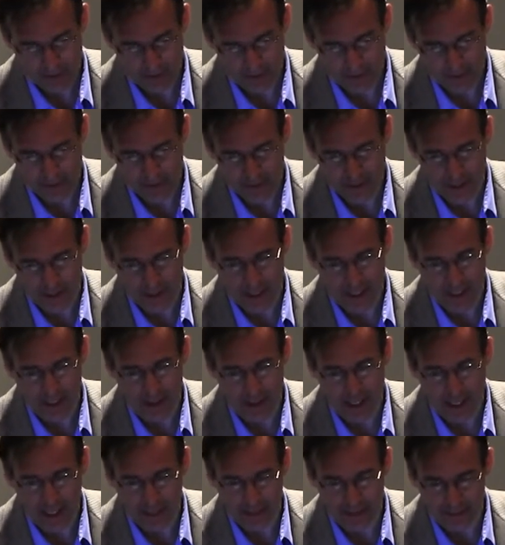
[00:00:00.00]
things can get
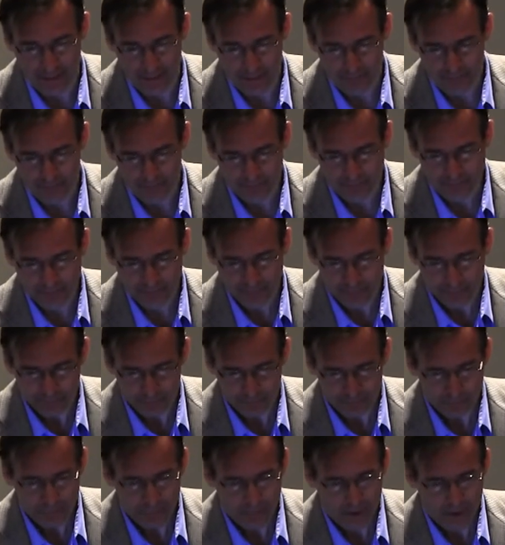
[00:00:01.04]
aligned.
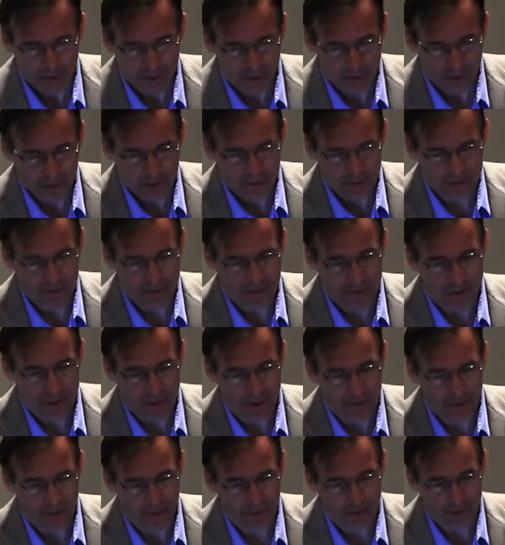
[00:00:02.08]
This is
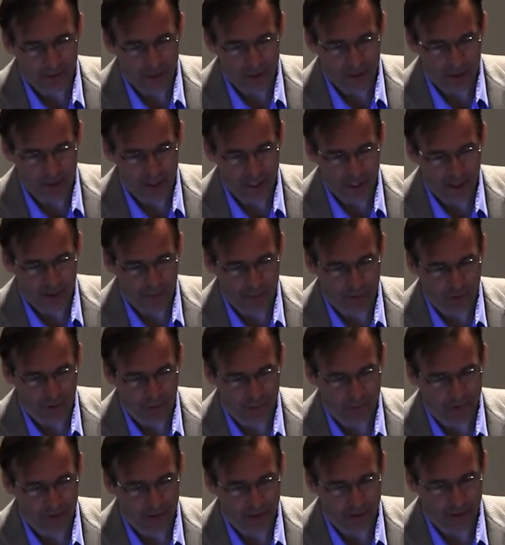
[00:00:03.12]
another oceanic
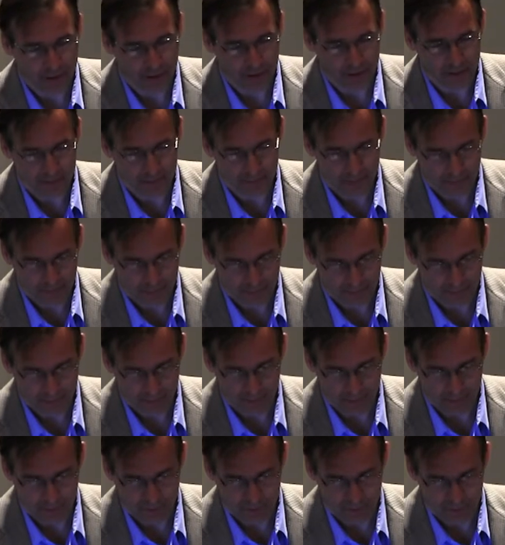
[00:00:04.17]
profile here,
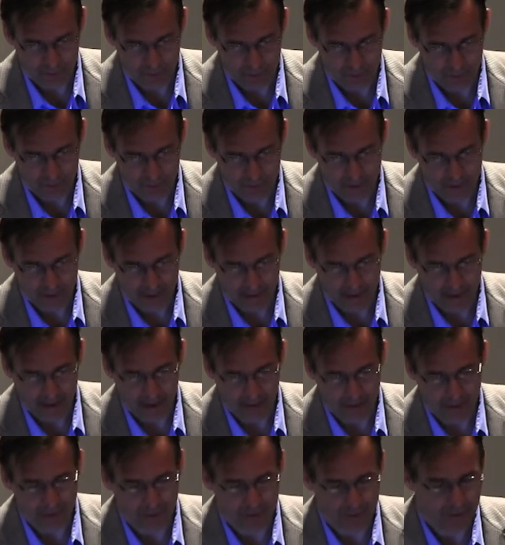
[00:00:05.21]
number 2.
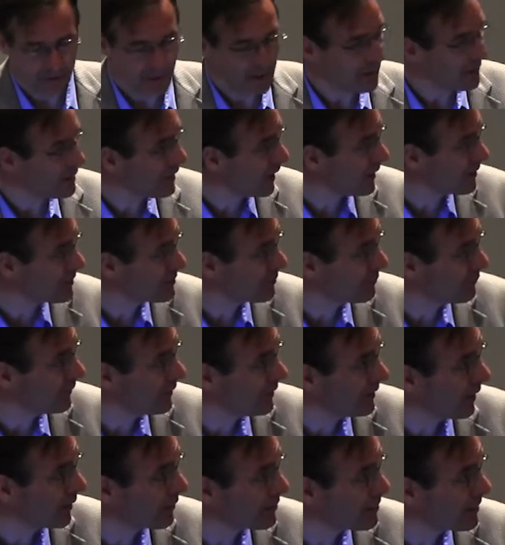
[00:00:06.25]
Again, you see the nice
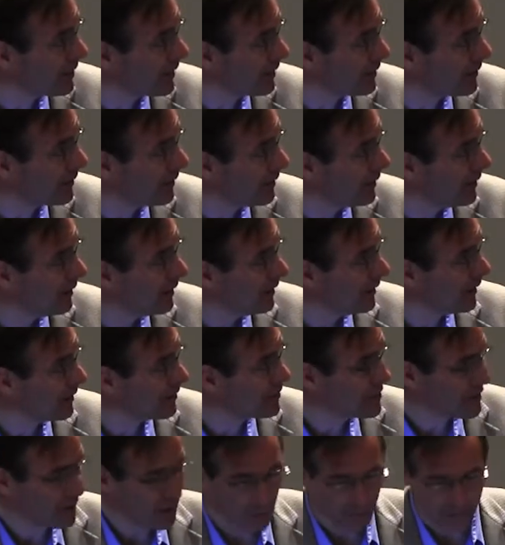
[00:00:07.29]
reduction in
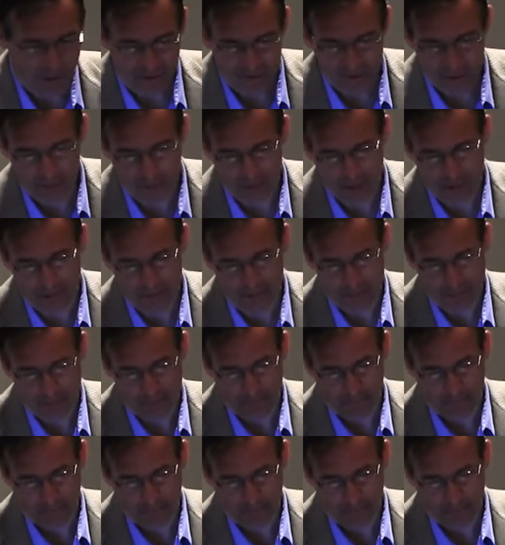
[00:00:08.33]
shear wave speed